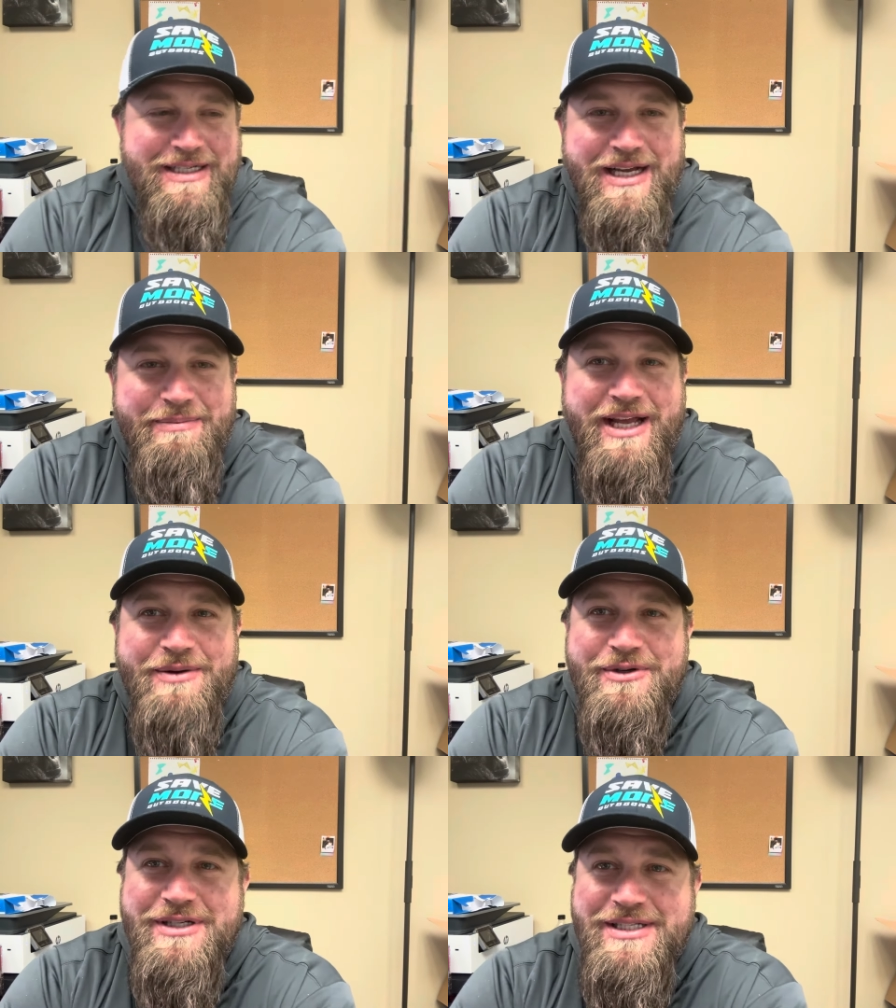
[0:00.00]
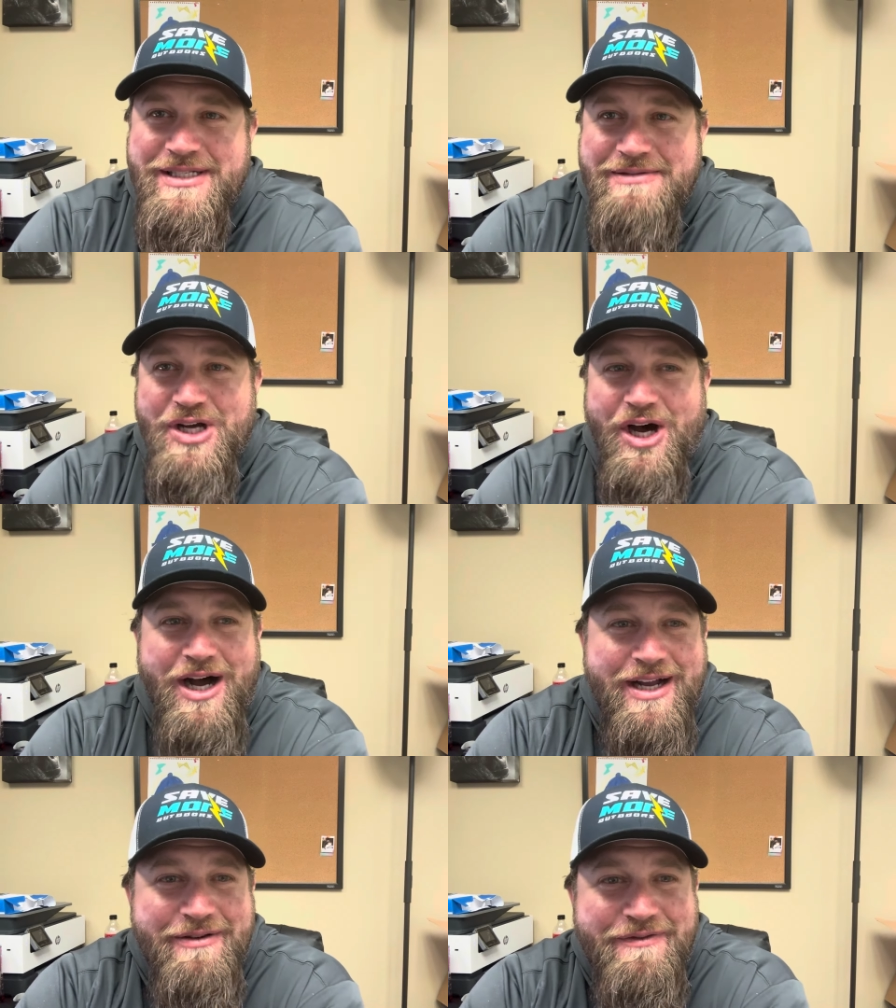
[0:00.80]
Oh, man, we're just
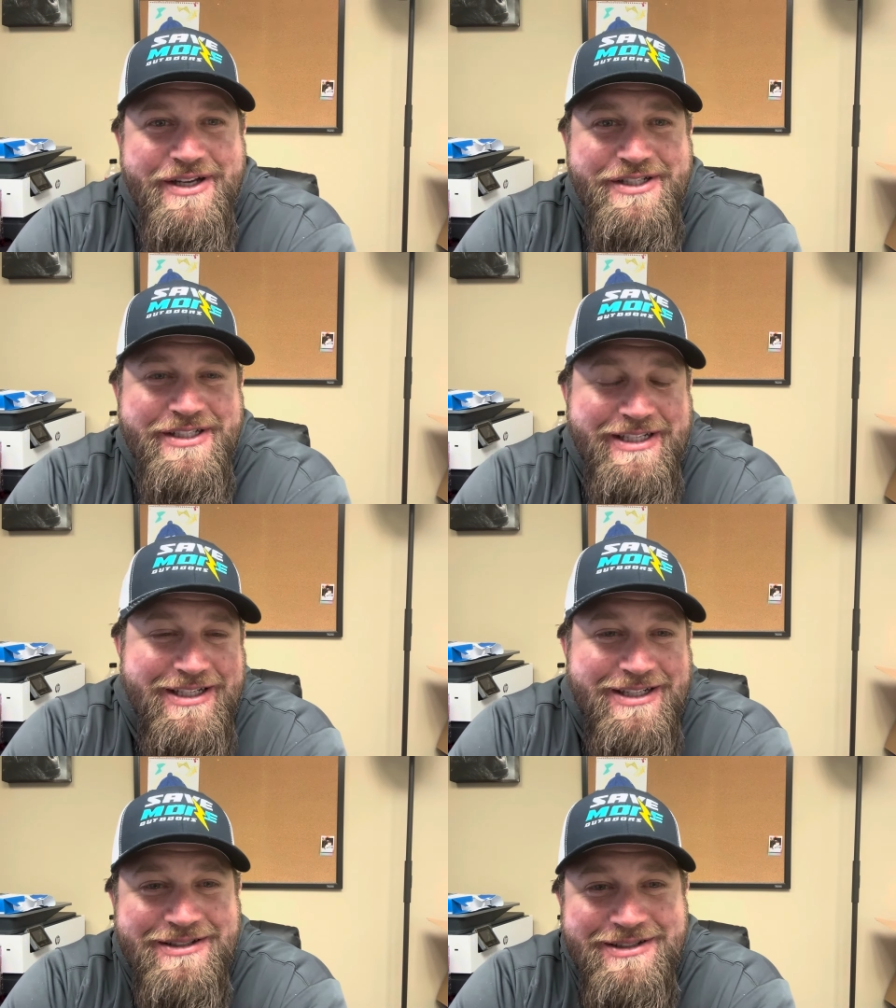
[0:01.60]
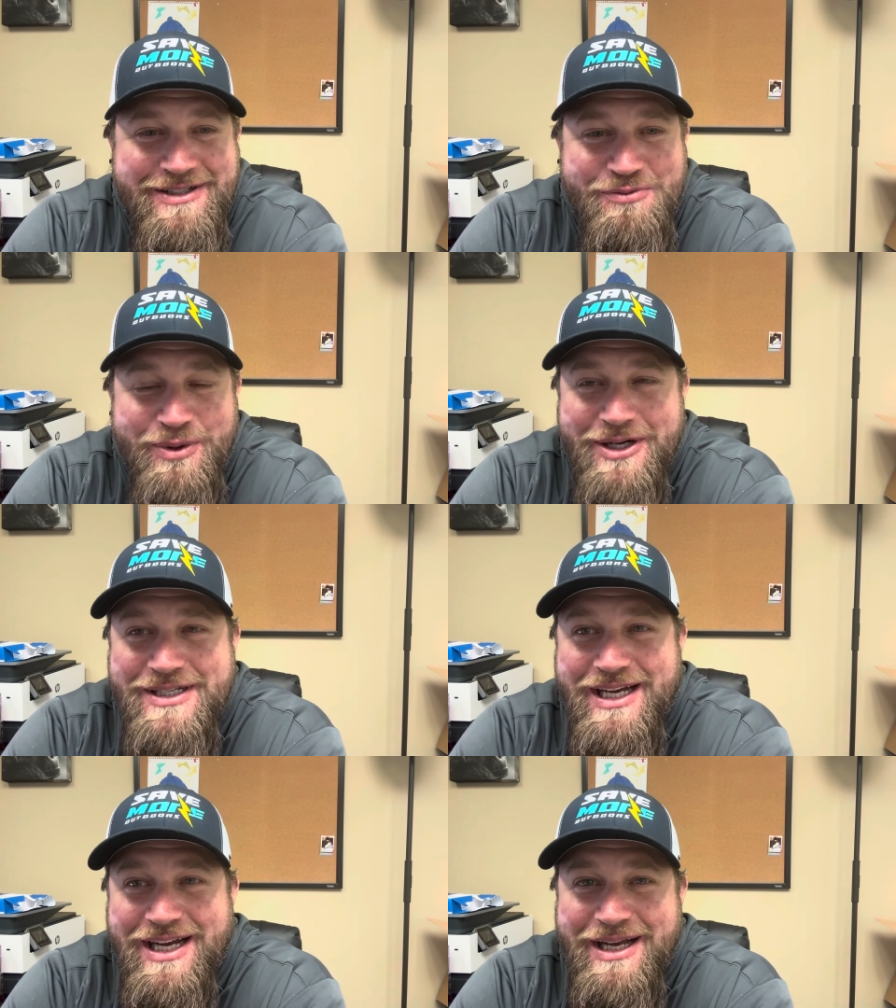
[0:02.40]
talking fishing here. It's
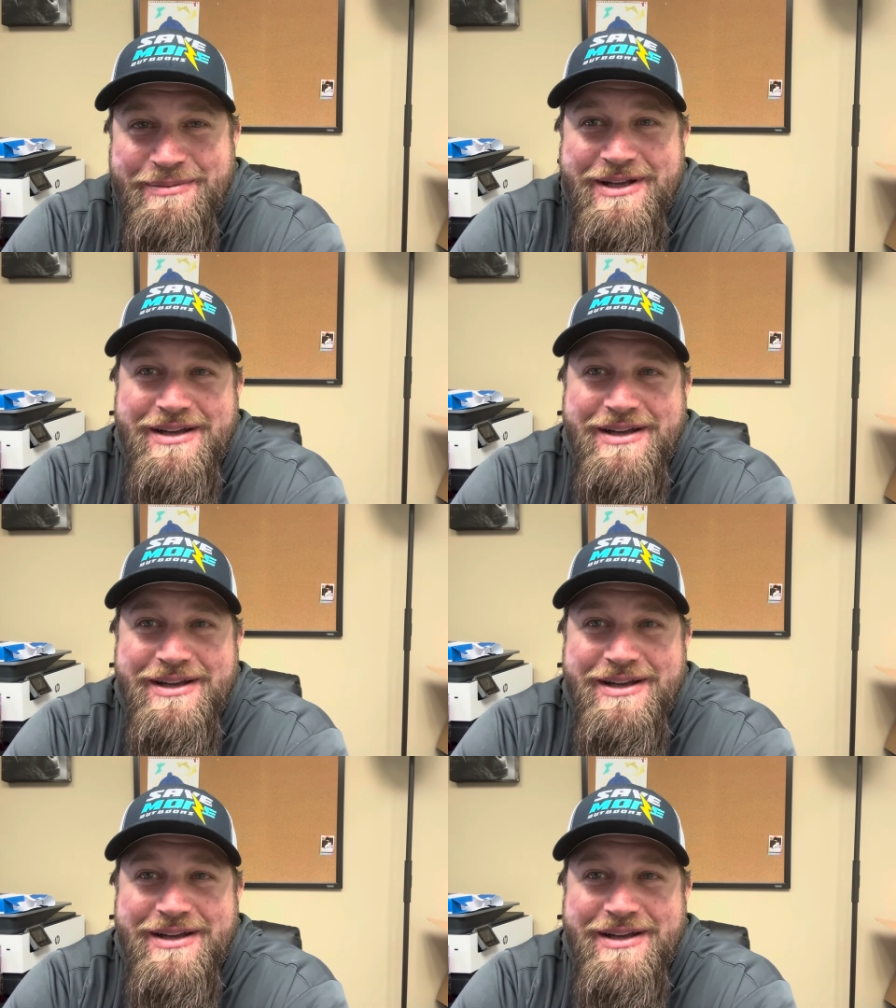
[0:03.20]
wintertime.